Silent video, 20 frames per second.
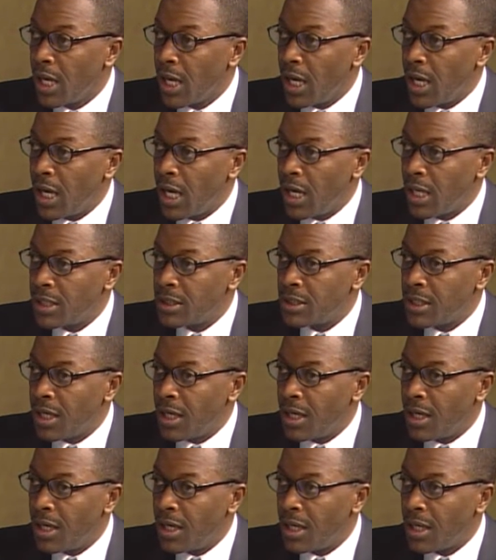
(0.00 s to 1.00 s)
and
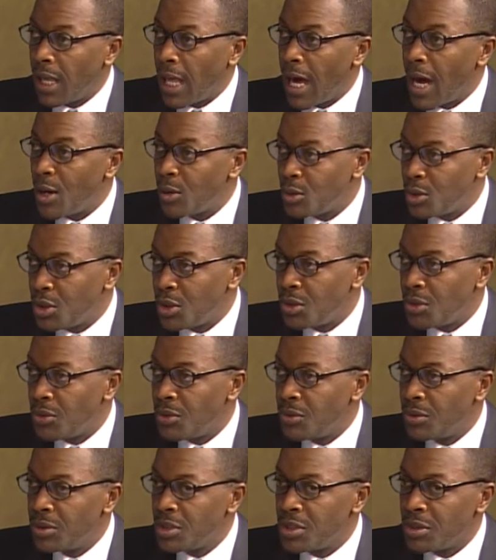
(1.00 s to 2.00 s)
allowed
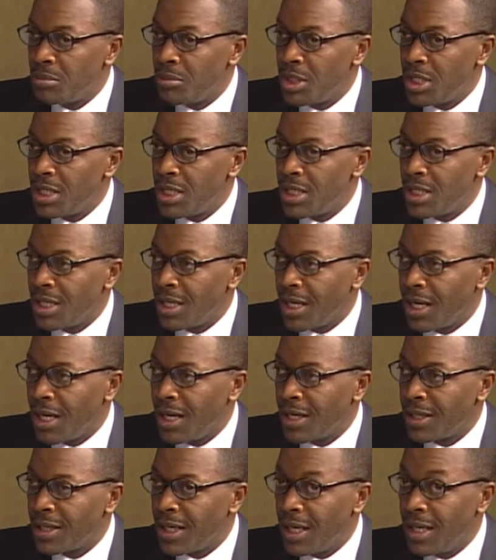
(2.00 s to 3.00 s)
you to be
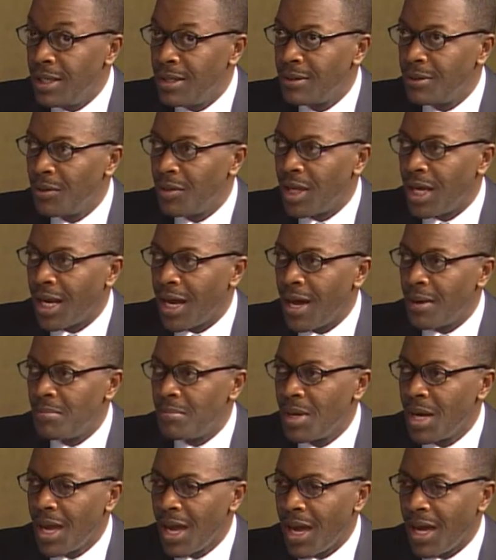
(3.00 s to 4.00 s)
the eagle that
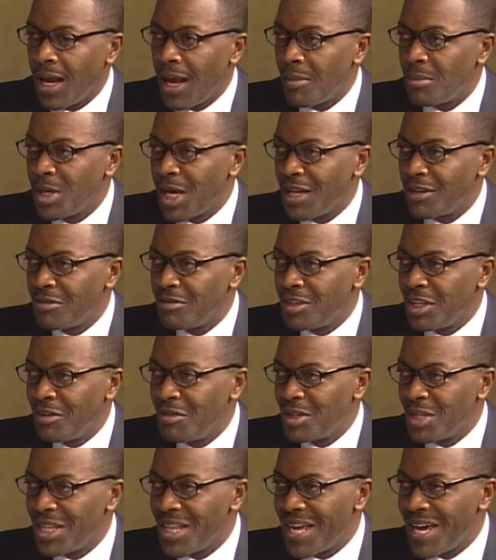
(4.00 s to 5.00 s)
I'm kind of
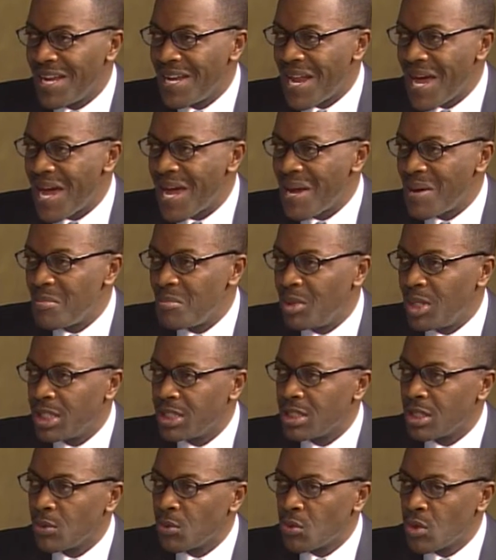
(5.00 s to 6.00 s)
giving you that name,
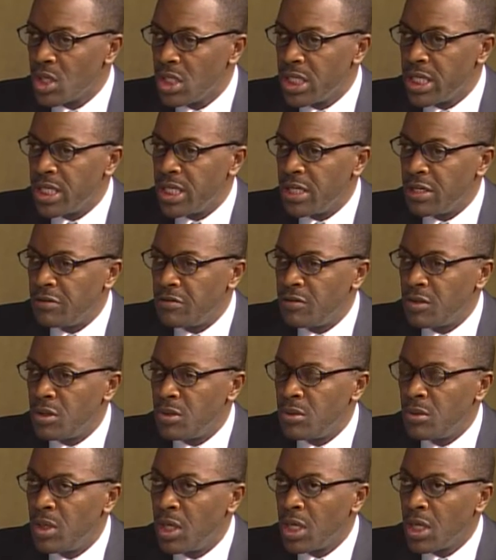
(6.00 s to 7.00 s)
but to really give
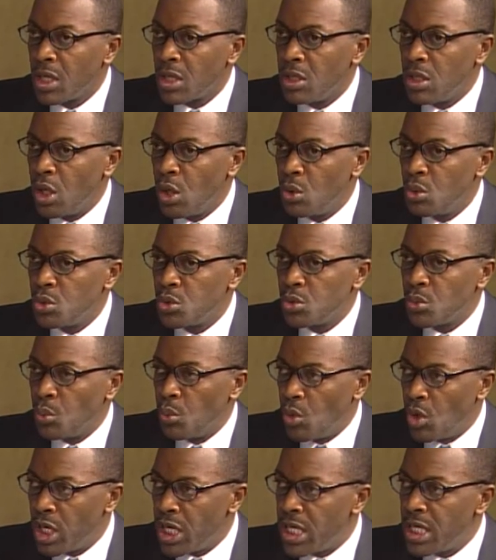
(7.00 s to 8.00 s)
you those
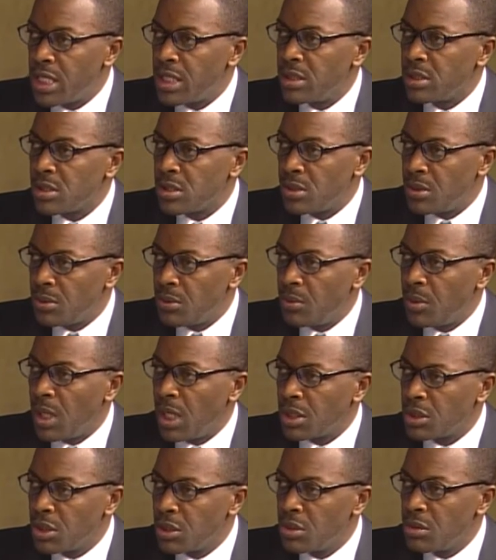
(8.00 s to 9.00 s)
wings
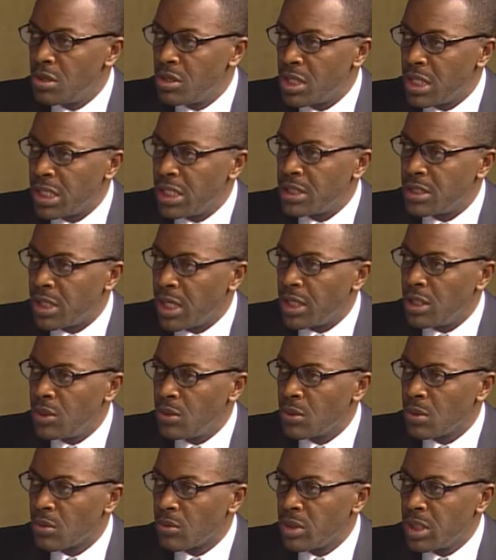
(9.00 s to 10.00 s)
to do the things that
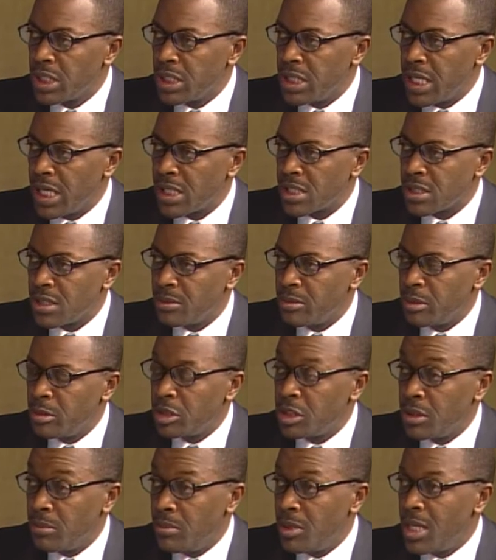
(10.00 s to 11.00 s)
you are really
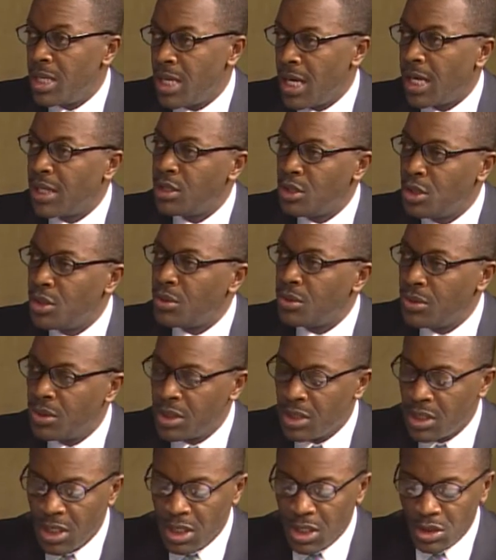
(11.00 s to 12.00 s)
destined to be and do.
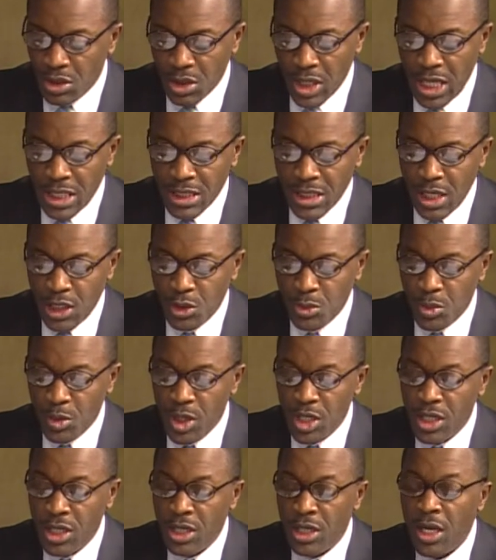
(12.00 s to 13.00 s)
So that sounds
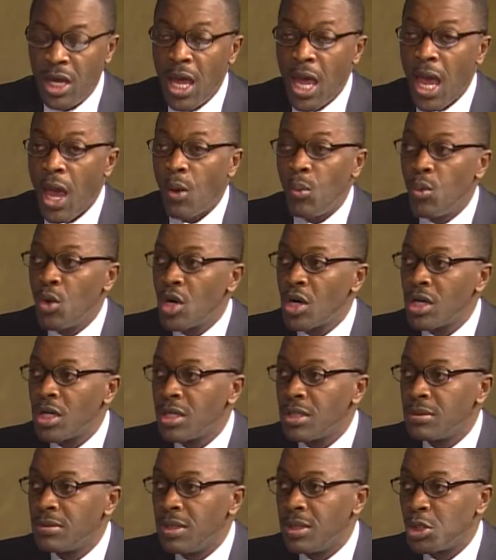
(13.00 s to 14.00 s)
pretty good. And we're going
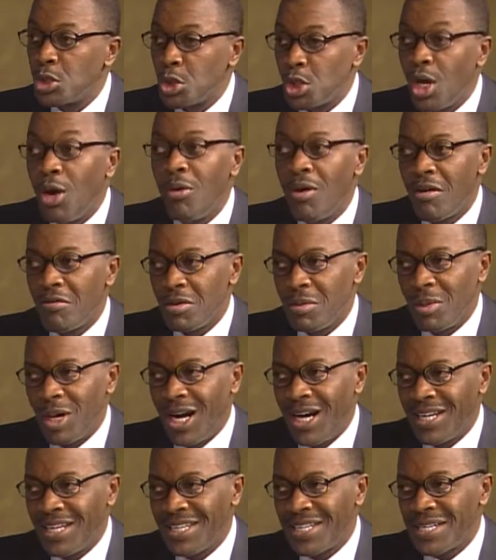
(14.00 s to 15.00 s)
to show
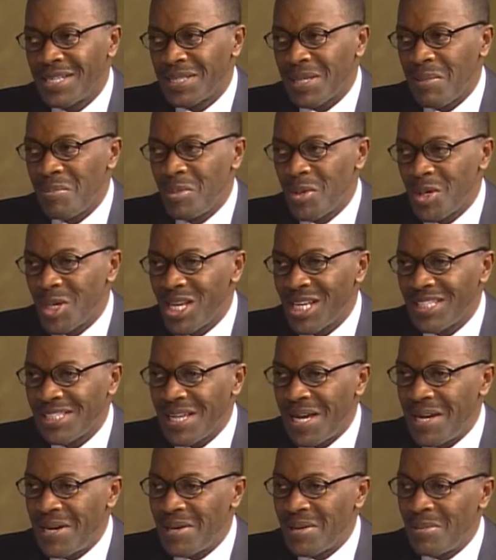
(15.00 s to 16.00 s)
everybody, because I'm pretty
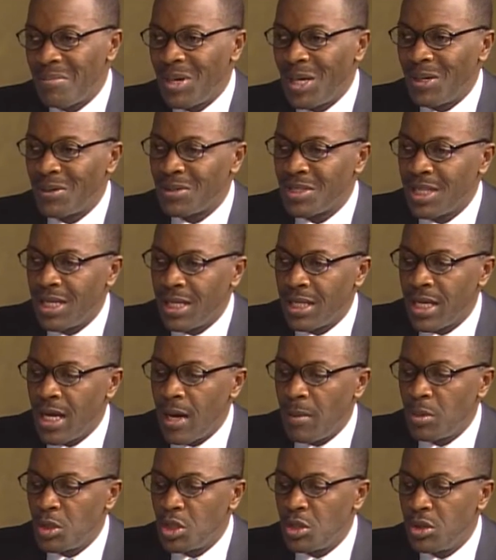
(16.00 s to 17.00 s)
excited about the
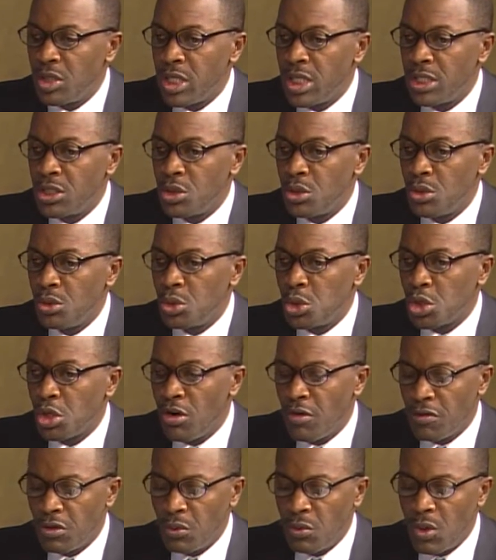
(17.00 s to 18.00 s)
opportunity to
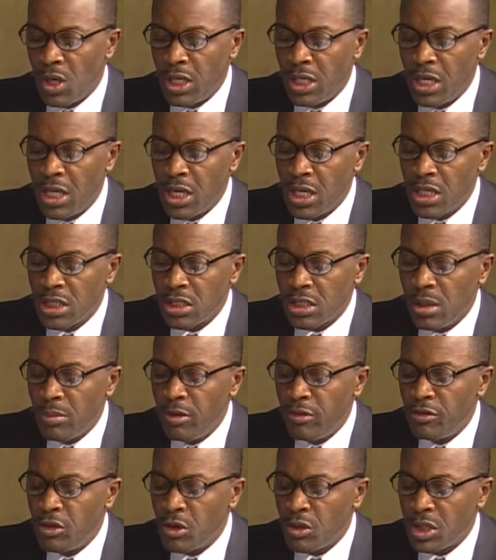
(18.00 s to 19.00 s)
show everyone
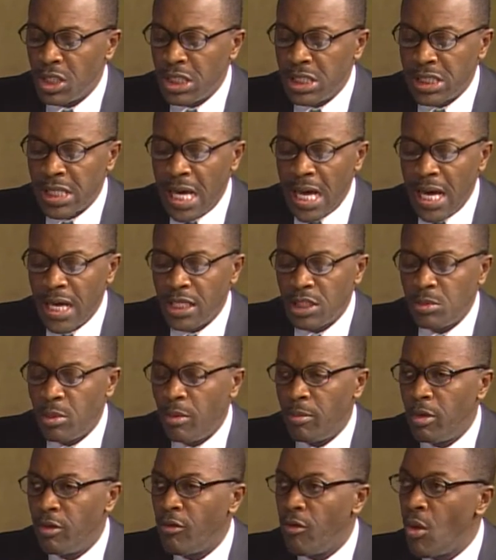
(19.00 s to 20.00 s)
some of your designs.
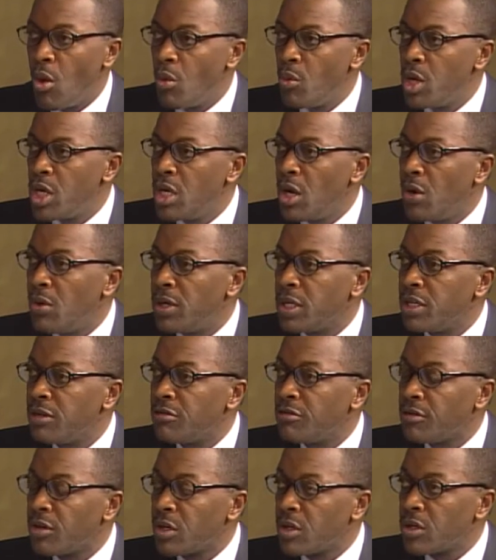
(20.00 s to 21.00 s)
But before we go any
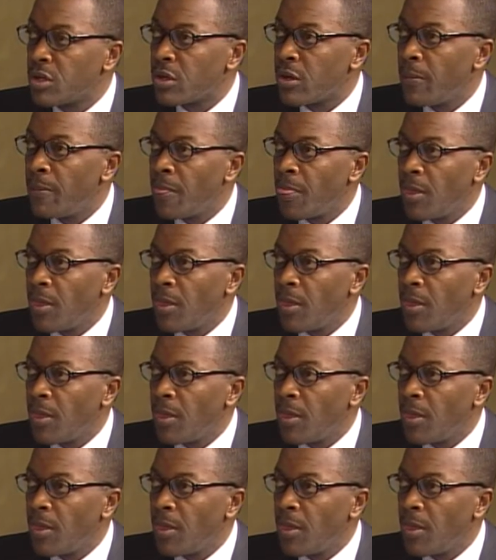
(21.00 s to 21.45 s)
further,